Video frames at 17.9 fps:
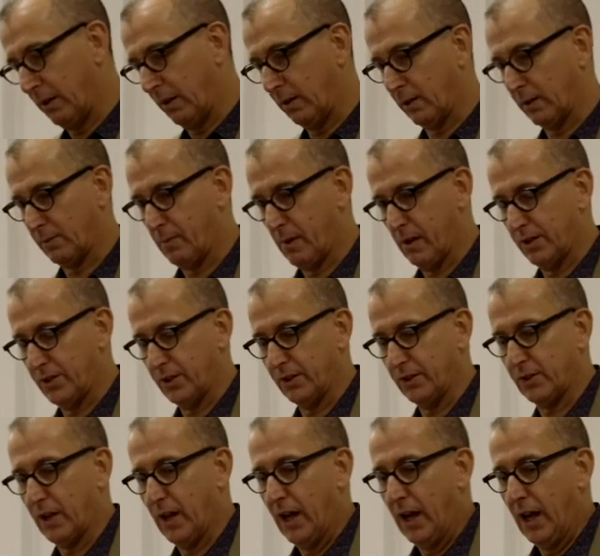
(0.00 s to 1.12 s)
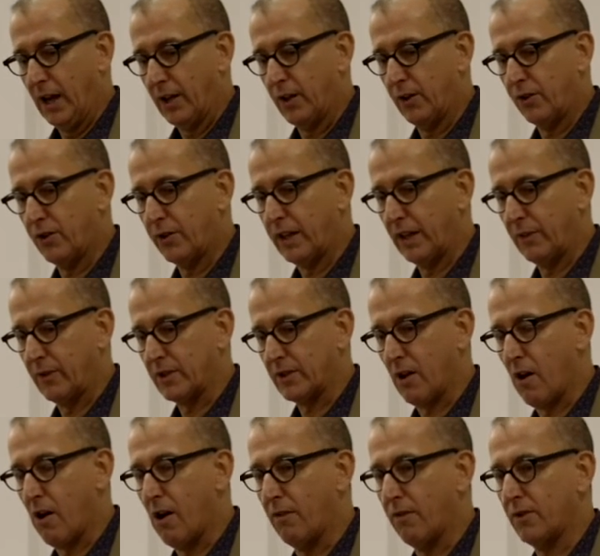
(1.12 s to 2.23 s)
Builder's Merchant, could you give us
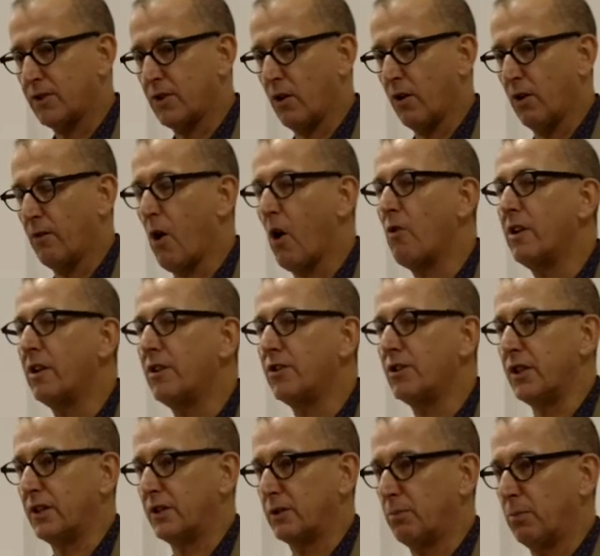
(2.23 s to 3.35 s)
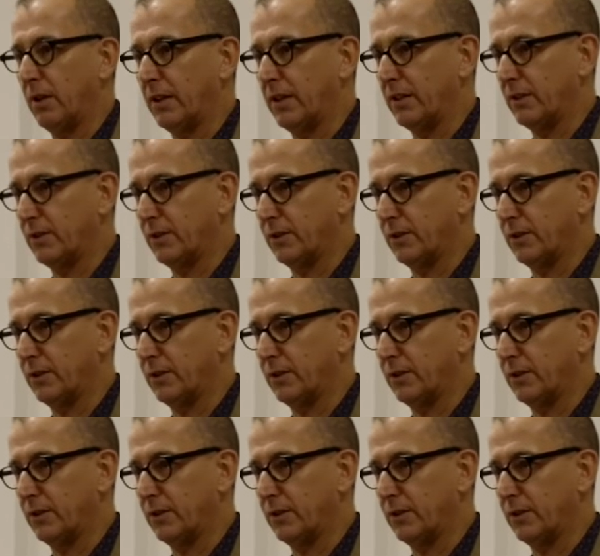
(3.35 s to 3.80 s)
half a ton of oranges, please?